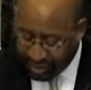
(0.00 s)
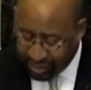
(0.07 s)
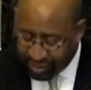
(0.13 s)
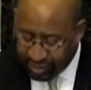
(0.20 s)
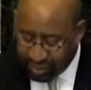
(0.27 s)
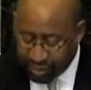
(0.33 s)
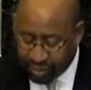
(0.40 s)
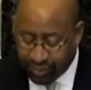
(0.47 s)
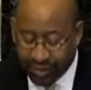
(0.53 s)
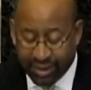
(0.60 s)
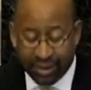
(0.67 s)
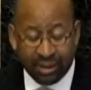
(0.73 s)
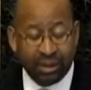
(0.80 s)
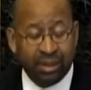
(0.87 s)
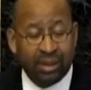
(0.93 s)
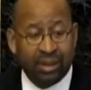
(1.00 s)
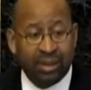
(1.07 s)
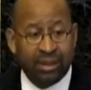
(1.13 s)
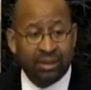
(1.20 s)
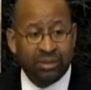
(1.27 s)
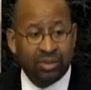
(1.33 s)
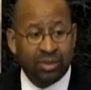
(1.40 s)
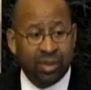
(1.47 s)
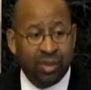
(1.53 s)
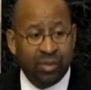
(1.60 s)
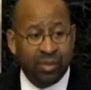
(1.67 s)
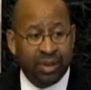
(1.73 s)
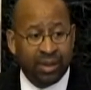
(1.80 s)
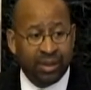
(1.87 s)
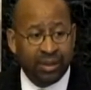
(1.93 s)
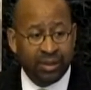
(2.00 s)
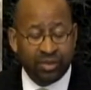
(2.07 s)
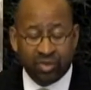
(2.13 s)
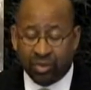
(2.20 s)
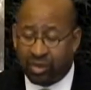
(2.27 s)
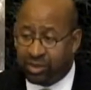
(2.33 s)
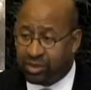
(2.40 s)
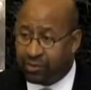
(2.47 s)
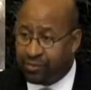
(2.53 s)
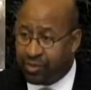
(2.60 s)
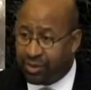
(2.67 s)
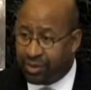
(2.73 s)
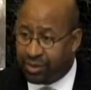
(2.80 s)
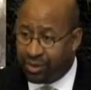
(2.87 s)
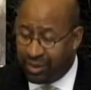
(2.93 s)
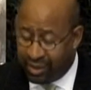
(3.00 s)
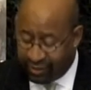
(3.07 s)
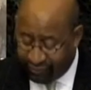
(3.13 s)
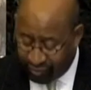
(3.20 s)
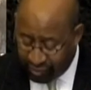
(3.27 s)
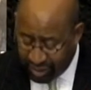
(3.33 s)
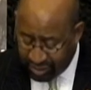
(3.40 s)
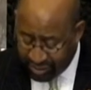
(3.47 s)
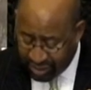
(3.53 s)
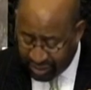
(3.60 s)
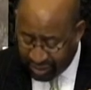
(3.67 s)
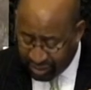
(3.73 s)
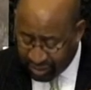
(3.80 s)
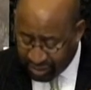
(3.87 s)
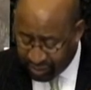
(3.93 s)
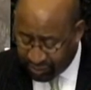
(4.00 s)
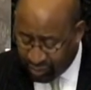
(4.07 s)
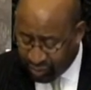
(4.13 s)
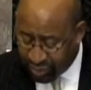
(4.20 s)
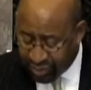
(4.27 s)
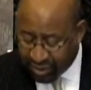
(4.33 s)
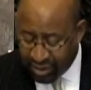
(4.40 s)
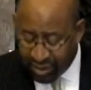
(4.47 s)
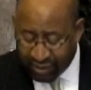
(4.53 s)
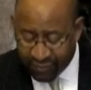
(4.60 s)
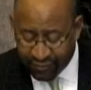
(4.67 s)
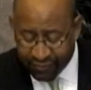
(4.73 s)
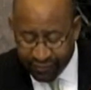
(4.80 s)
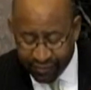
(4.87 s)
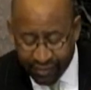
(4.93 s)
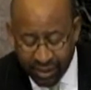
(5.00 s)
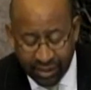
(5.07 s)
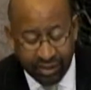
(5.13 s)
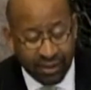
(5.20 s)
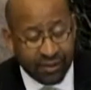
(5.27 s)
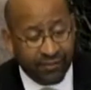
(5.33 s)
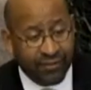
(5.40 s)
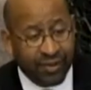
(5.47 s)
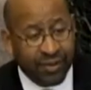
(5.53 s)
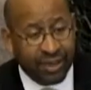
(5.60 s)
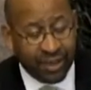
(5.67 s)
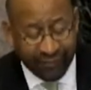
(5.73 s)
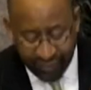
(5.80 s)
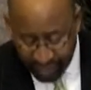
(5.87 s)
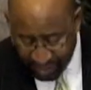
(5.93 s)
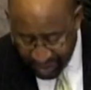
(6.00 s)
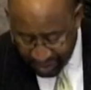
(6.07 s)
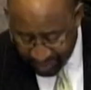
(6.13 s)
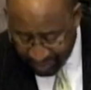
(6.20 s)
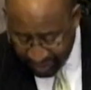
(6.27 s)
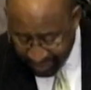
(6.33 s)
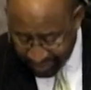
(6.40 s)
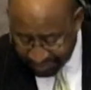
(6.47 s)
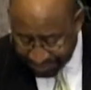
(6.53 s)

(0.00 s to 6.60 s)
who has been a stalwart and strong supporter for many, many years, of course, of the Philadelphia Marathon.